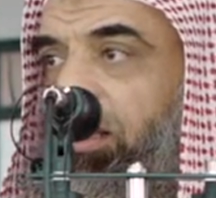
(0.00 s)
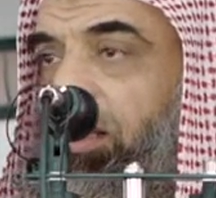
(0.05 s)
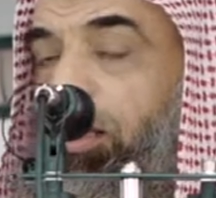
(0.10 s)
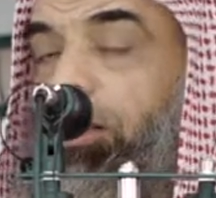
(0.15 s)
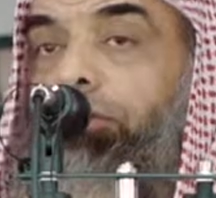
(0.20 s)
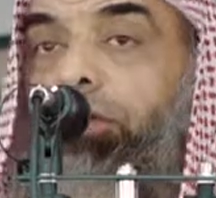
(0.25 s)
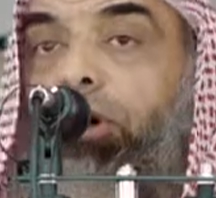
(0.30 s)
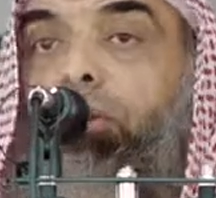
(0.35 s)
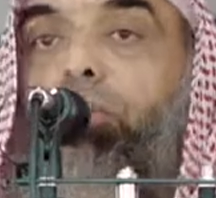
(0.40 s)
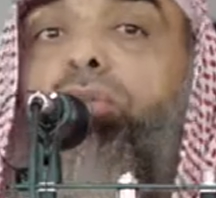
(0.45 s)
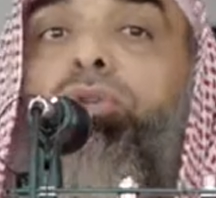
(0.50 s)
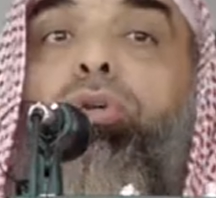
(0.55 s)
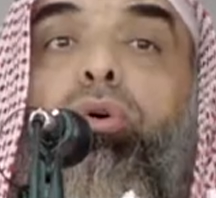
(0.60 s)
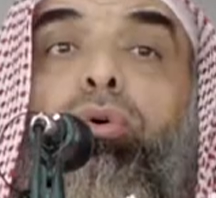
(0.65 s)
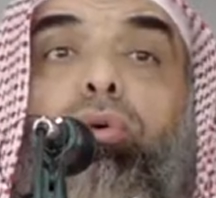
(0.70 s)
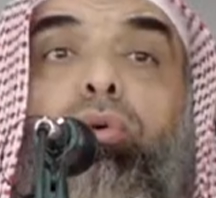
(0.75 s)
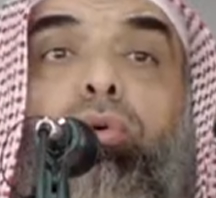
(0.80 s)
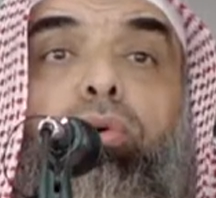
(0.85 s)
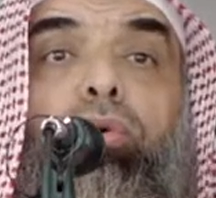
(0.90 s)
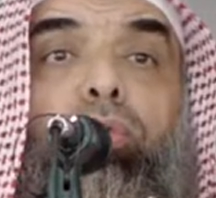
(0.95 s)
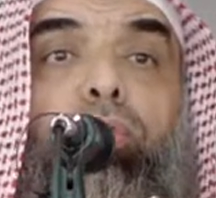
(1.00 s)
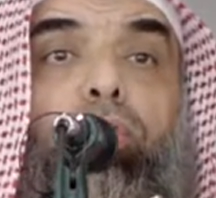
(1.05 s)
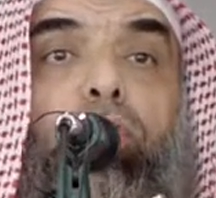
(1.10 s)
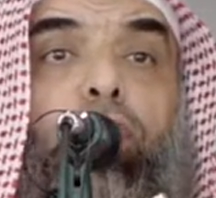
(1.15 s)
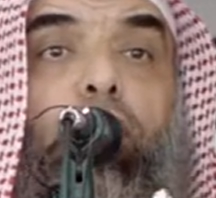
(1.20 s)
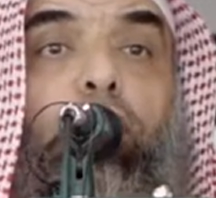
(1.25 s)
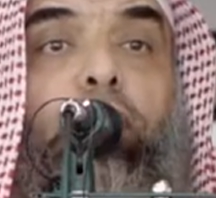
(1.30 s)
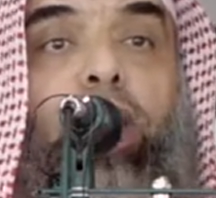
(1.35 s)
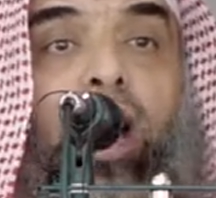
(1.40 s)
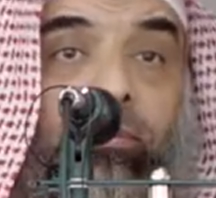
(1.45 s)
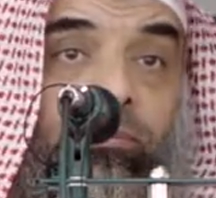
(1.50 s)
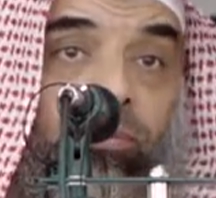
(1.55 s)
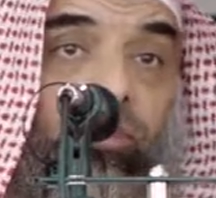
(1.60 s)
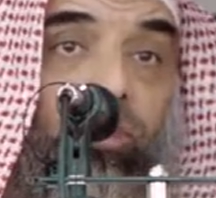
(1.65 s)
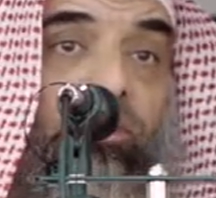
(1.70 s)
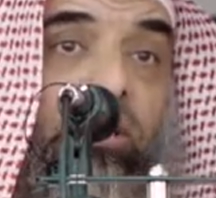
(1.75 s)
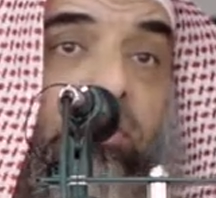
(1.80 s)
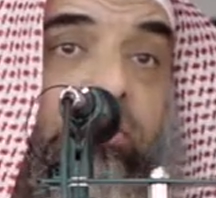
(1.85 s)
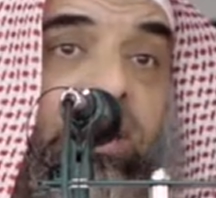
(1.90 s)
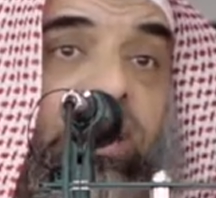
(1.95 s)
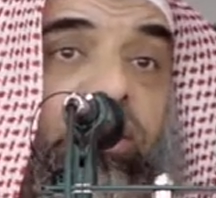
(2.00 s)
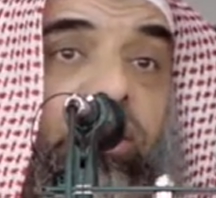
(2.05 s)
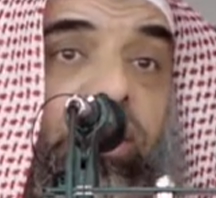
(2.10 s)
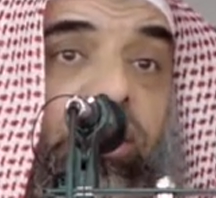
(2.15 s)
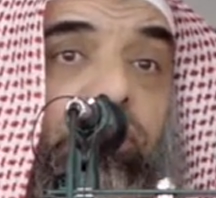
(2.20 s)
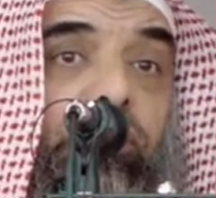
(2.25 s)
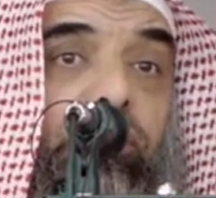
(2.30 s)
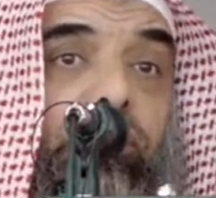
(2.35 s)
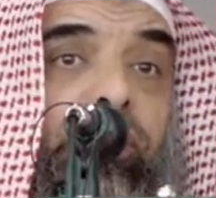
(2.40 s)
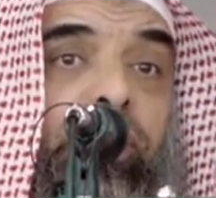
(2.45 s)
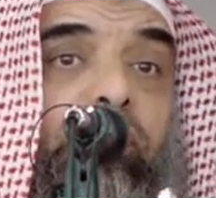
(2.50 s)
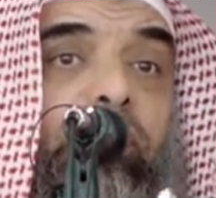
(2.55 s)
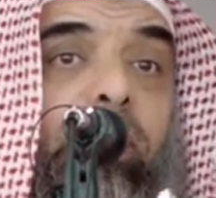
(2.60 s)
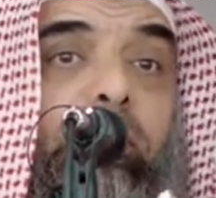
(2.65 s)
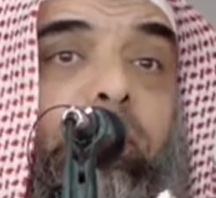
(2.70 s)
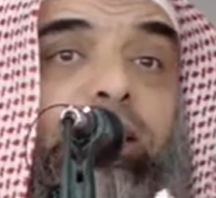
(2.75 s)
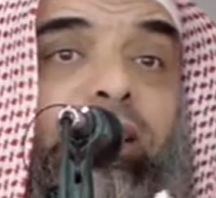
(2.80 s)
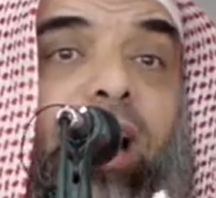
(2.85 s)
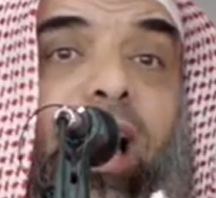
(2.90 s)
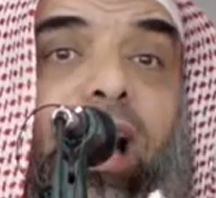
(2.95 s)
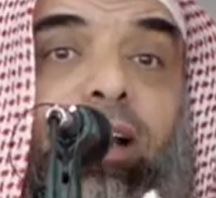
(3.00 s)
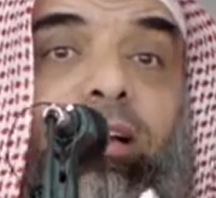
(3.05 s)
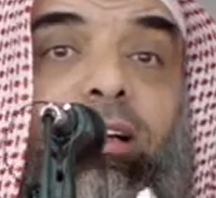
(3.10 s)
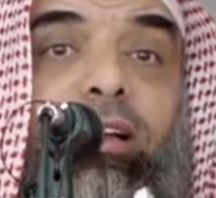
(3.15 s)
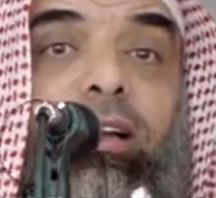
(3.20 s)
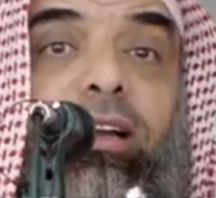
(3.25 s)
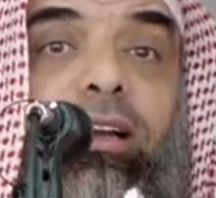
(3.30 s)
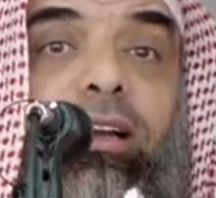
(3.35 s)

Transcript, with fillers: Those who come to the masjid during Ramadan,